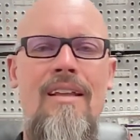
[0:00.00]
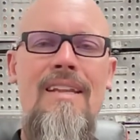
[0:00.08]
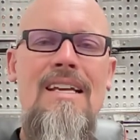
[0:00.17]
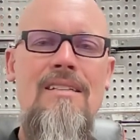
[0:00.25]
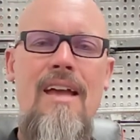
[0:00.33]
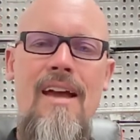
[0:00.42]
in
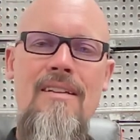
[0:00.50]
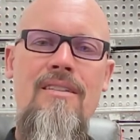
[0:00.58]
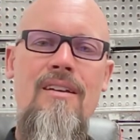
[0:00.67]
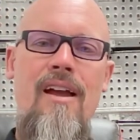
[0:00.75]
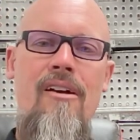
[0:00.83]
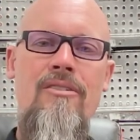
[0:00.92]
this case
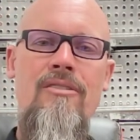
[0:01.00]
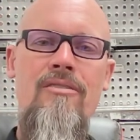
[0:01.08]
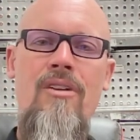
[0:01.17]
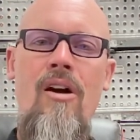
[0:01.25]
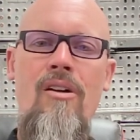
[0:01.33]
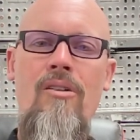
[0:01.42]
the
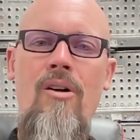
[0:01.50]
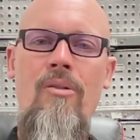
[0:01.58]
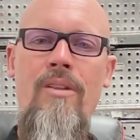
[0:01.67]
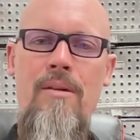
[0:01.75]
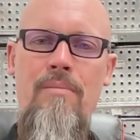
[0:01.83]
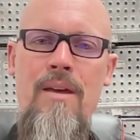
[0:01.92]
characters aren't
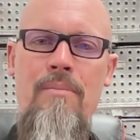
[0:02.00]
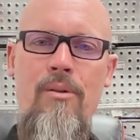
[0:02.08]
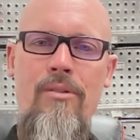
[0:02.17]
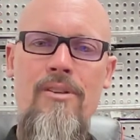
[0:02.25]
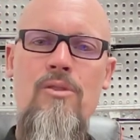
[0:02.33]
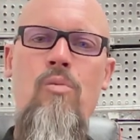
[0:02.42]
only
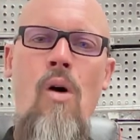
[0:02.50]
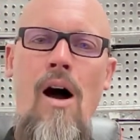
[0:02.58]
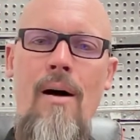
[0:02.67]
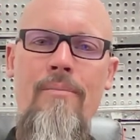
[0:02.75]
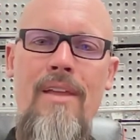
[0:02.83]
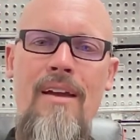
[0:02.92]
people the
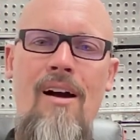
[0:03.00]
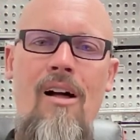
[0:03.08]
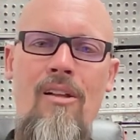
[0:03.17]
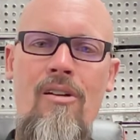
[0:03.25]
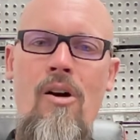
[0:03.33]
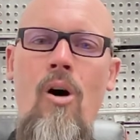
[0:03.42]
swamp they
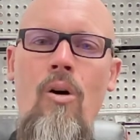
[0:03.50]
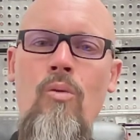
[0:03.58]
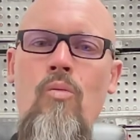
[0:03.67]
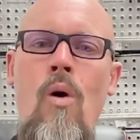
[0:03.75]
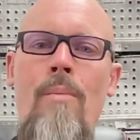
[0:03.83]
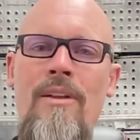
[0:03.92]
call her
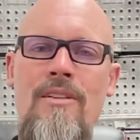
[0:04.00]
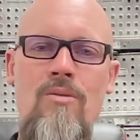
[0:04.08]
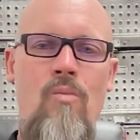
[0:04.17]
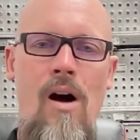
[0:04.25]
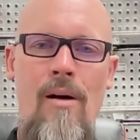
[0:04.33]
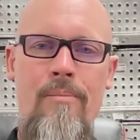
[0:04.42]
old woman
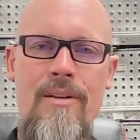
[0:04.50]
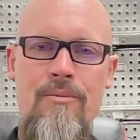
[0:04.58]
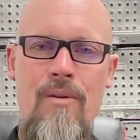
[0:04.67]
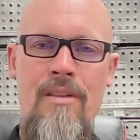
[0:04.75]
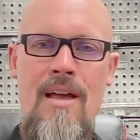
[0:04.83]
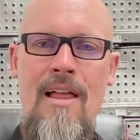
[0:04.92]
swamp is
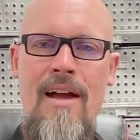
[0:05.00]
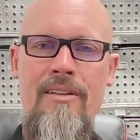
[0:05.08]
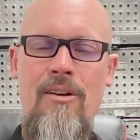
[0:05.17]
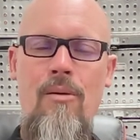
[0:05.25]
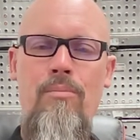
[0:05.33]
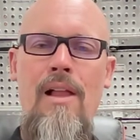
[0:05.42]
where they like
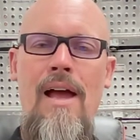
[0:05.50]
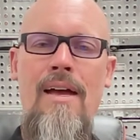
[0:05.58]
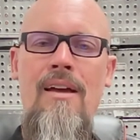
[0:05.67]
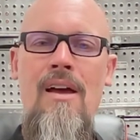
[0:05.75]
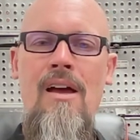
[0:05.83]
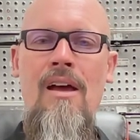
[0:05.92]
to go
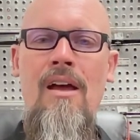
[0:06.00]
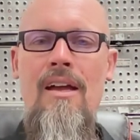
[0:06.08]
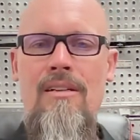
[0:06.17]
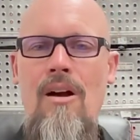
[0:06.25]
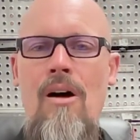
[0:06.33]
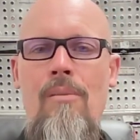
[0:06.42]
play
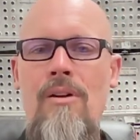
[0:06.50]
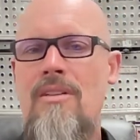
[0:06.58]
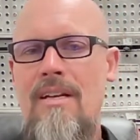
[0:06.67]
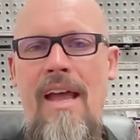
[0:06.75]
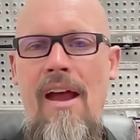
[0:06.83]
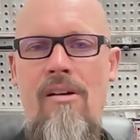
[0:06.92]
is almost
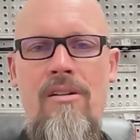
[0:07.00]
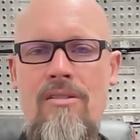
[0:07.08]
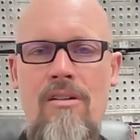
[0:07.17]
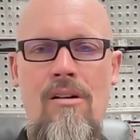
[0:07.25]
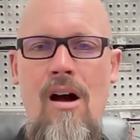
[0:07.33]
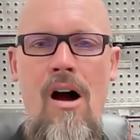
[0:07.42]
a
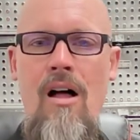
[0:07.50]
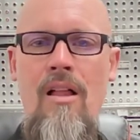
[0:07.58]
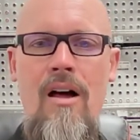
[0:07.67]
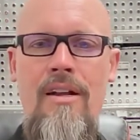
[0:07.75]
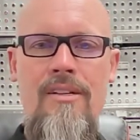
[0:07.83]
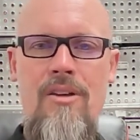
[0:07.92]
character all
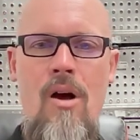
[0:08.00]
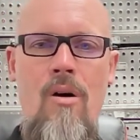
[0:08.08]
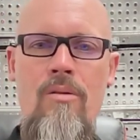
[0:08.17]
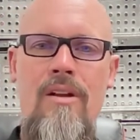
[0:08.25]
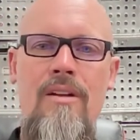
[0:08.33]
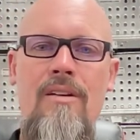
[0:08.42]
on its
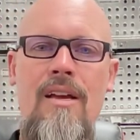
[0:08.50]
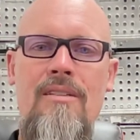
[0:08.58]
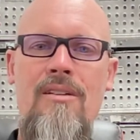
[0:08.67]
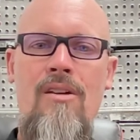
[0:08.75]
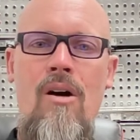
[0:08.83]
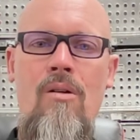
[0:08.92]
own and you get
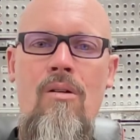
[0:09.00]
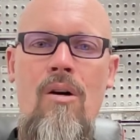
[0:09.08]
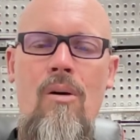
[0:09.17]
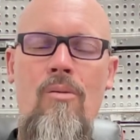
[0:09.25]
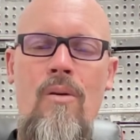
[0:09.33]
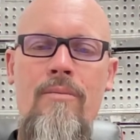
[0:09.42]
to know
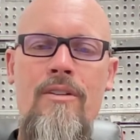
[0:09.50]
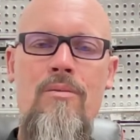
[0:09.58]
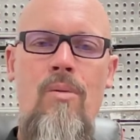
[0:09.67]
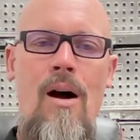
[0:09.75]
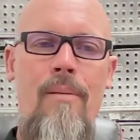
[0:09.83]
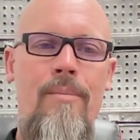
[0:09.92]
old woman
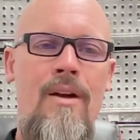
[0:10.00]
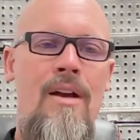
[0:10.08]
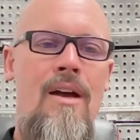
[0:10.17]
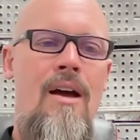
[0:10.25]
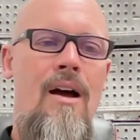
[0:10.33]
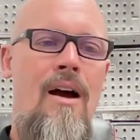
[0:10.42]
swamp
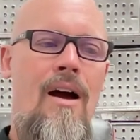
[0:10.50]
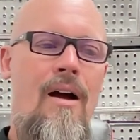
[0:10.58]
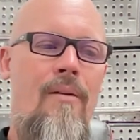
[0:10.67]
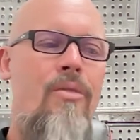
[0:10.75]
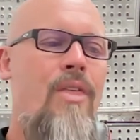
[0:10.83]
uh,